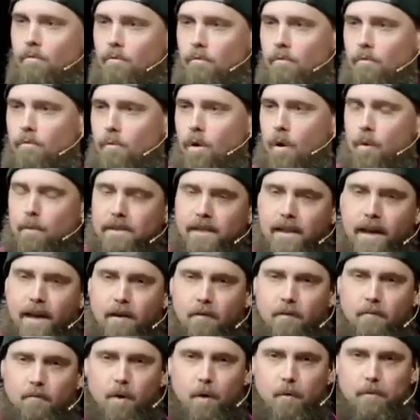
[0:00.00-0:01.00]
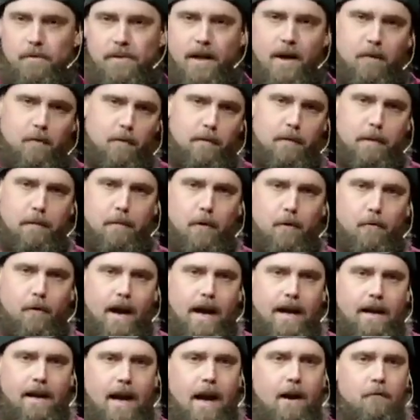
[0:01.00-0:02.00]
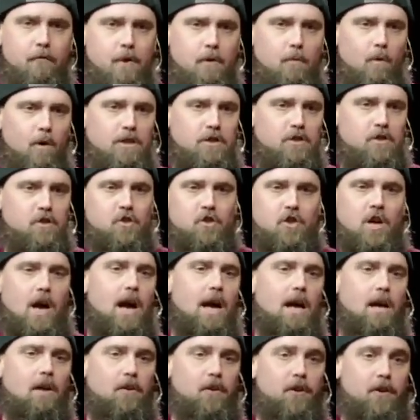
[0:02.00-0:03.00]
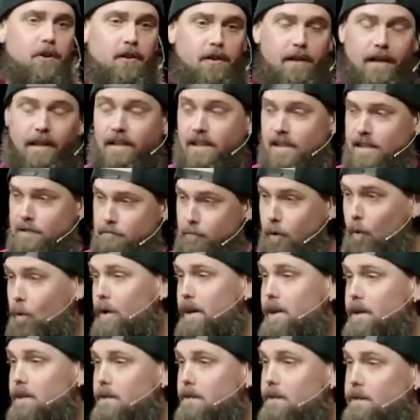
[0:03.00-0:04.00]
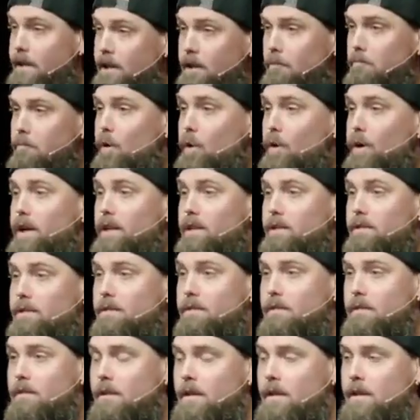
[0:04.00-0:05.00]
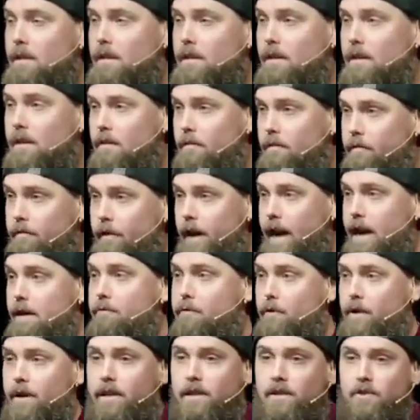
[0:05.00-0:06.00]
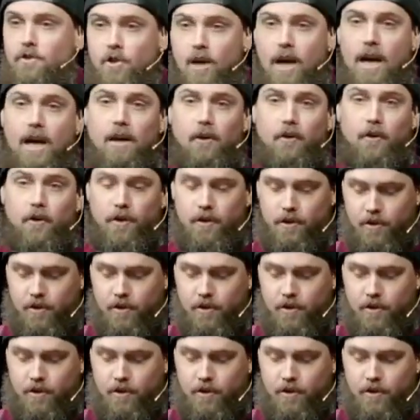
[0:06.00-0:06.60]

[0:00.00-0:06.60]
what would they remember, right? Everyone's childhood, at least boys, little boys' favorite childhood